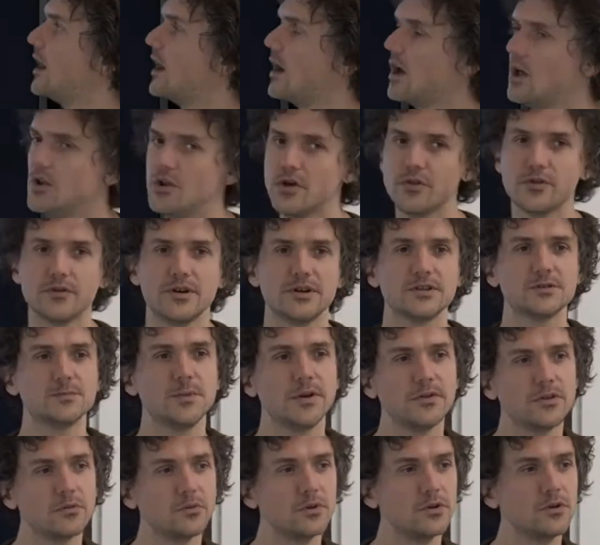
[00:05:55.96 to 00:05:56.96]
Another
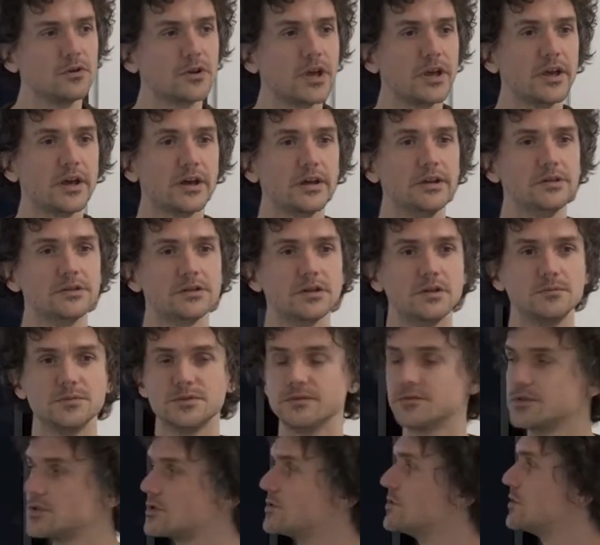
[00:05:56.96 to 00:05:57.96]
aspect that we're looking at in terms
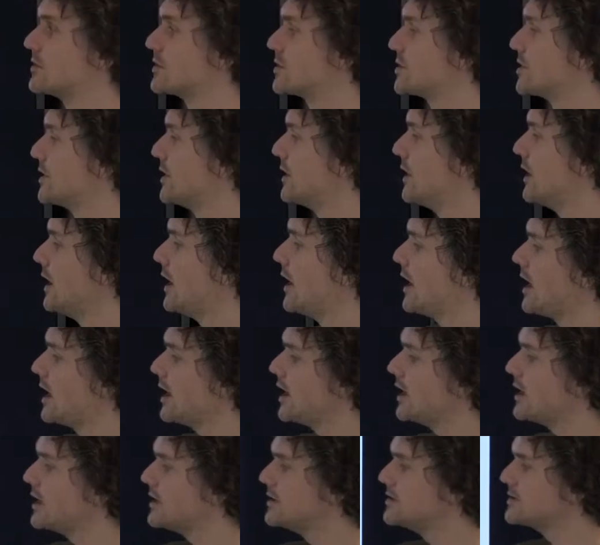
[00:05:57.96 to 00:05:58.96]
of structure
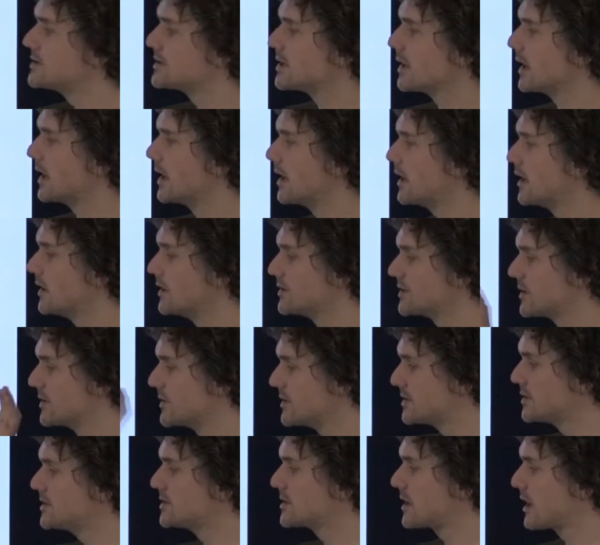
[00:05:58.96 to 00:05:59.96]
is, so
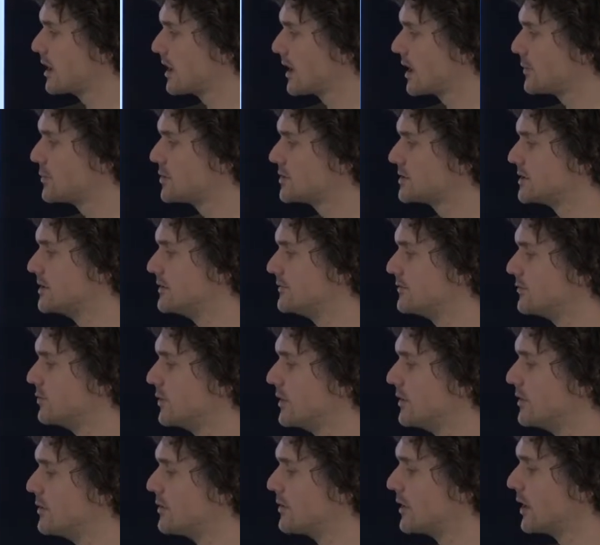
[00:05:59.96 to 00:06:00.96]
this is collaborative
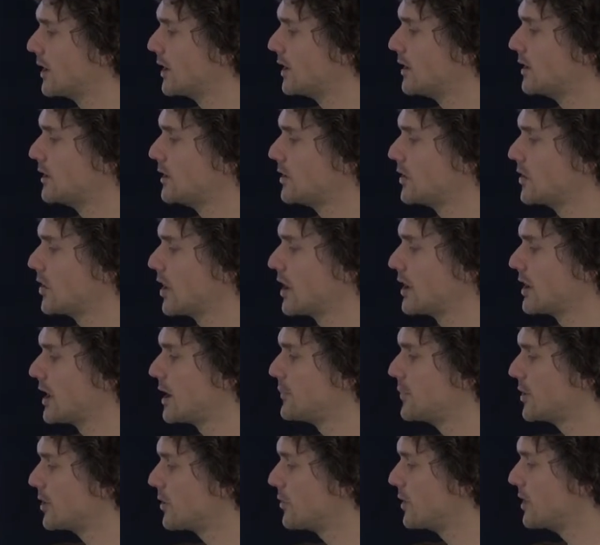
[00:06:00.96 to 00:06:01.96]
with a
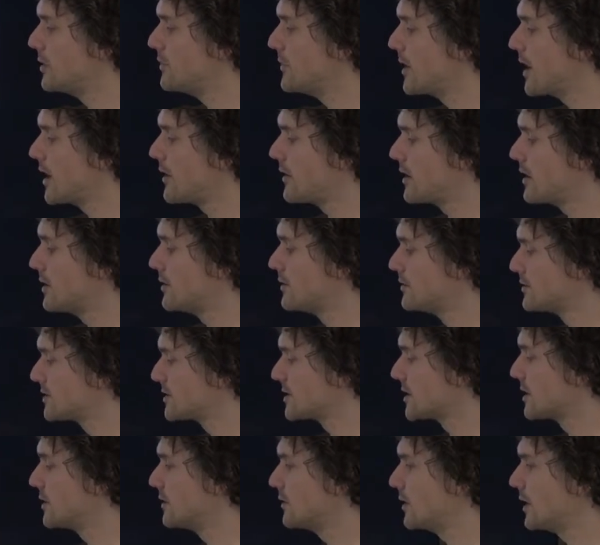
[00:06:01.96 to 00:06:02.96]
lab at Queen Mary and
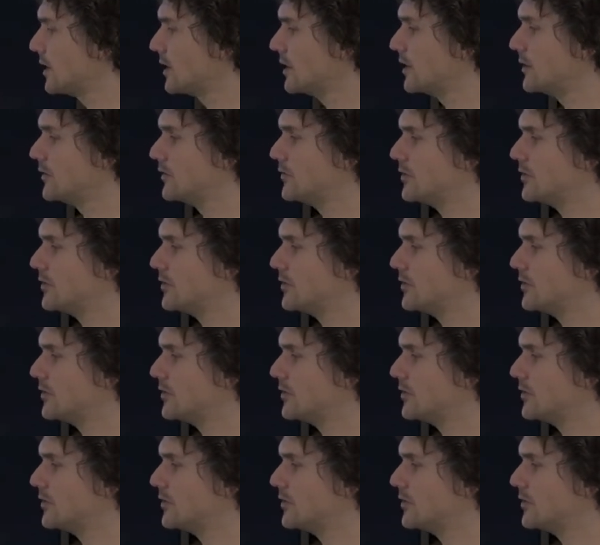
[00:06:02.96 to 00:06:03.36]
also